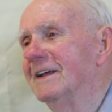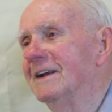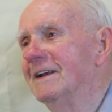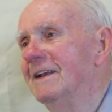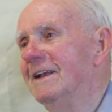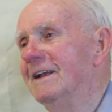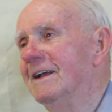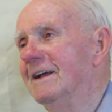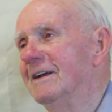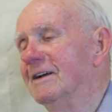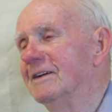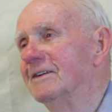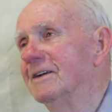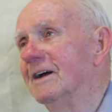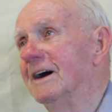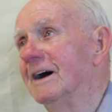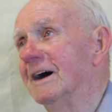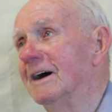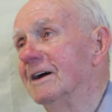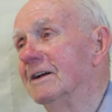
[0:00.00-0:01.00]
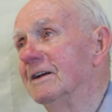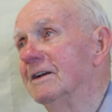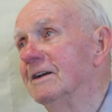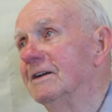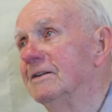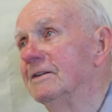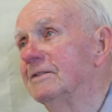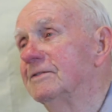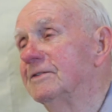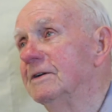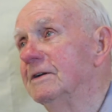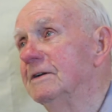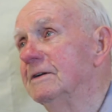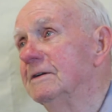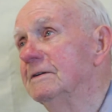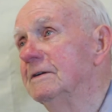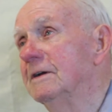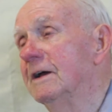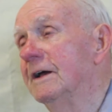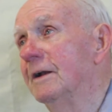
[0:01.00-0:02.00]
then
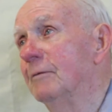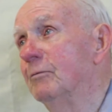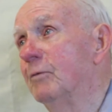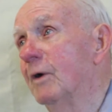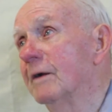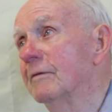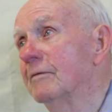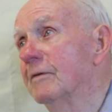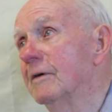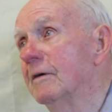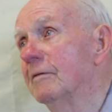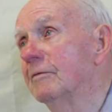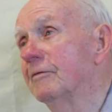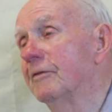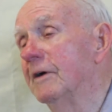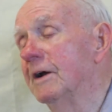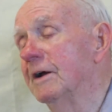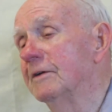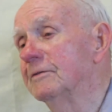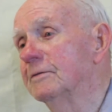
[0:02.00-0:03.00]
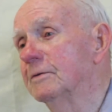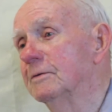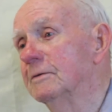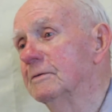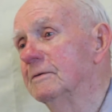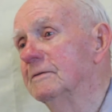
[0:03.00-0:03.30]
she and one of her friends,